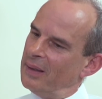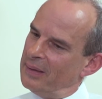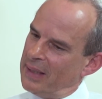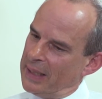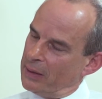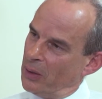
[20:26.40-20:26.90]

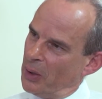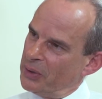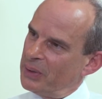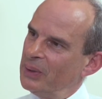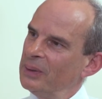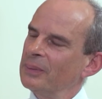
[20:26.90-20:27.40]

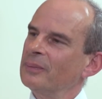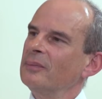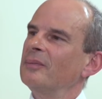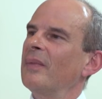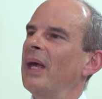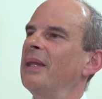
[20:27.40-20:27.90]
technological,
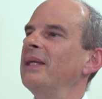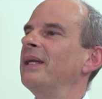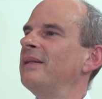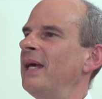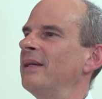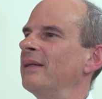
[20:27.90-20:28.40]
and the
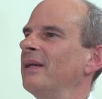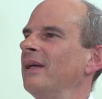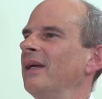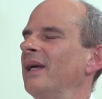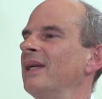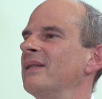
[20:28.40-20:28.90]
intent
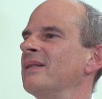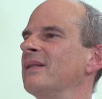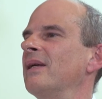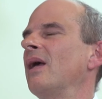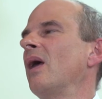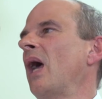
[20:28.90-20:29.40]
is
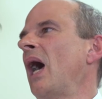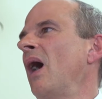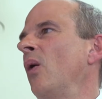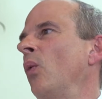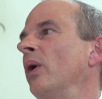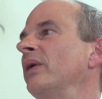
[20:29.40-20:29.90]

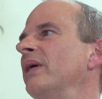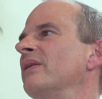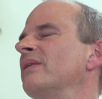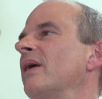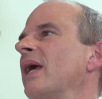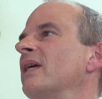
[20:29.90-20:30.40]
what
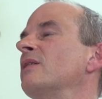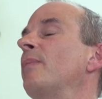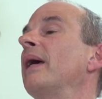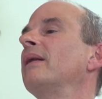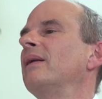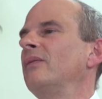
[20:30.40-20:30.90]
is
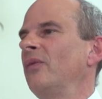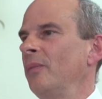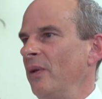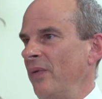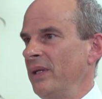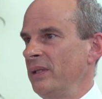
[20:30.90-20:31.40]
expected from
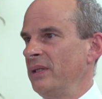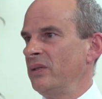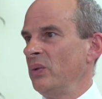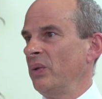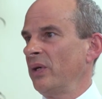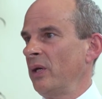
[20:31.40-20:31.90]
the funders
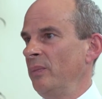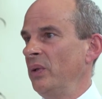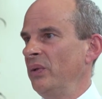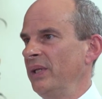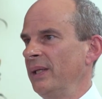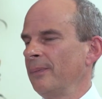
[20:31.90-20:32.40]
or the
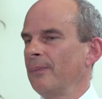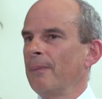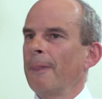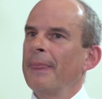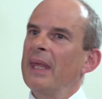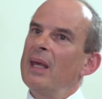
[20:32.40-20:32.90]
community.
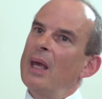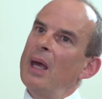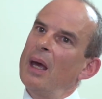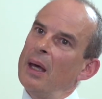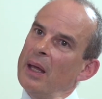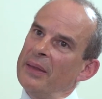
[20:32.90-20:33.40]

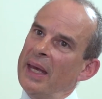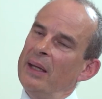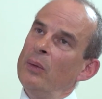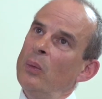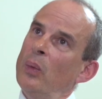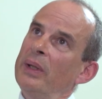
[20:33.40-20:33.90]

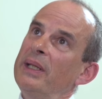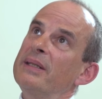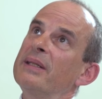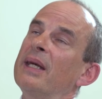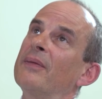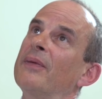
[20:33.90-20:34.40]
Then one needs
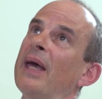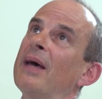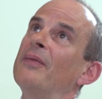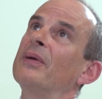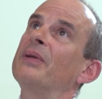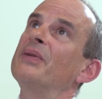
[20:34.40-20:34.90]
to give
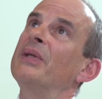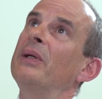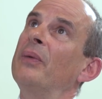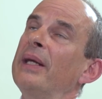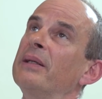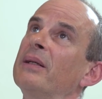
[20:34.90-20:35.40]
careful
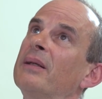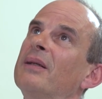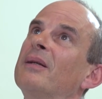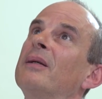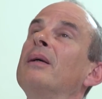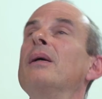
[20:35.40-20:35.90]
consideration
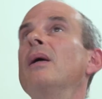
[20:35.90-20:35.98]
to